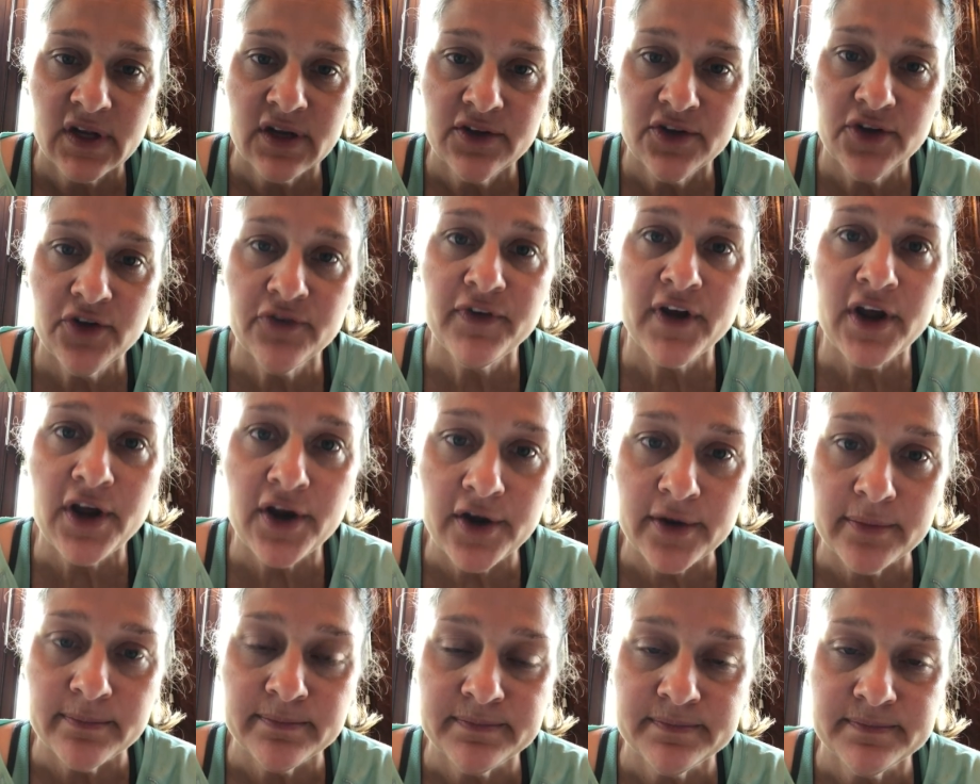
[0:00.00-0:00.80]
Your
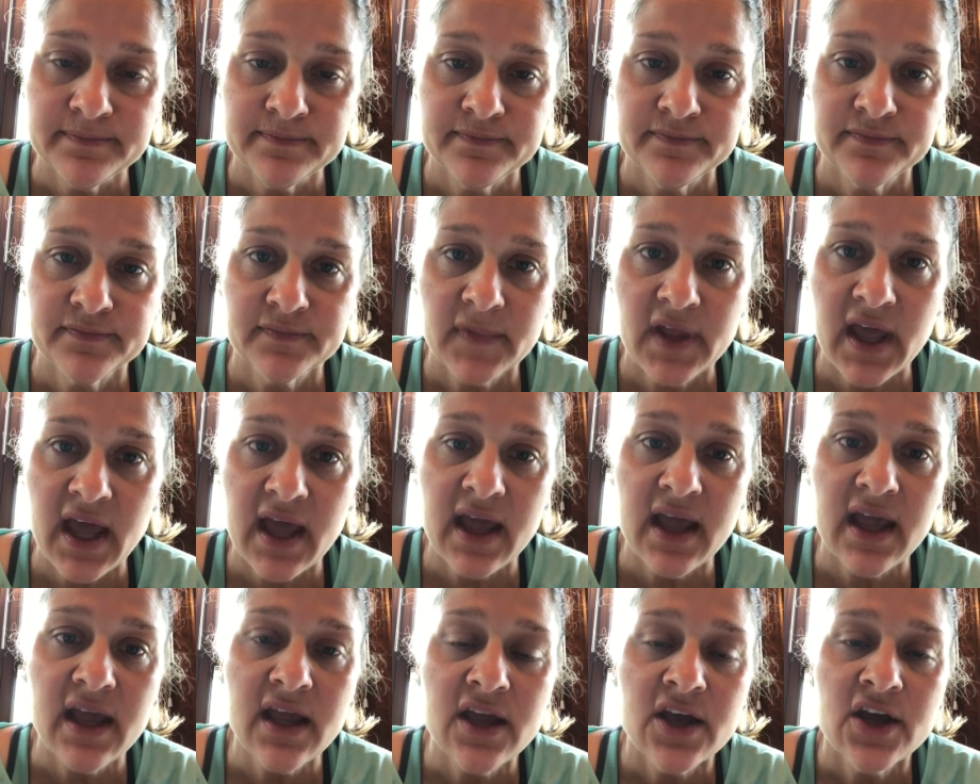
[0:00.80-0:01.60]
verb,
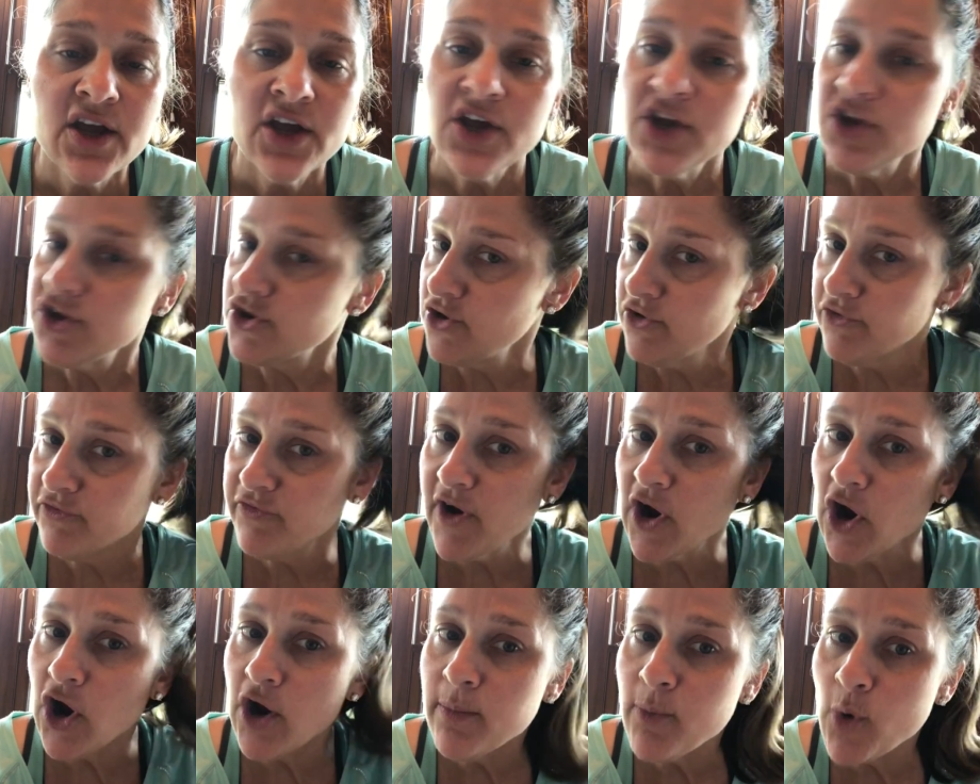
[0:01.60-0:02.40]
okay? Your
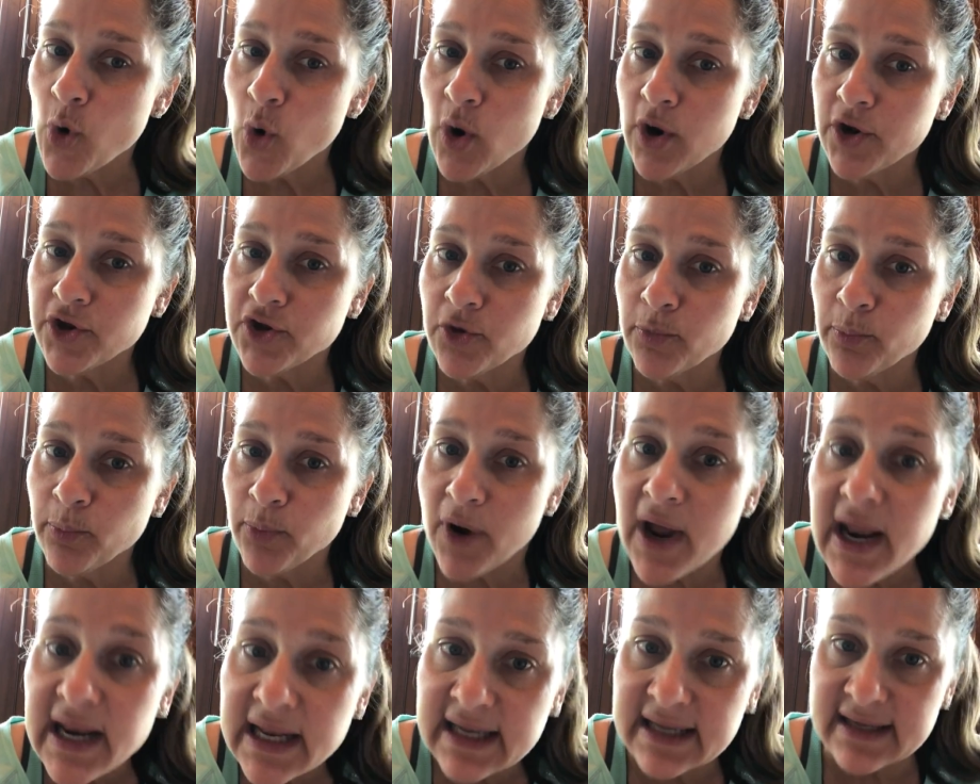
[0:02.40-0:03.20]
verb or your
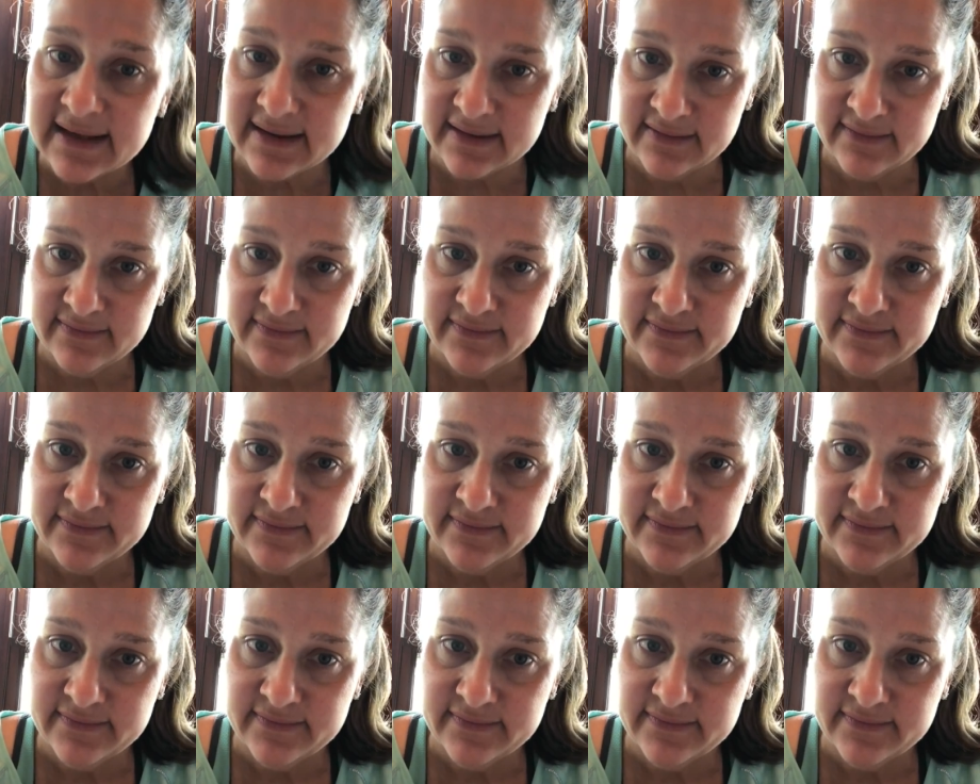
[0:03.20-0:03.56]
predicate.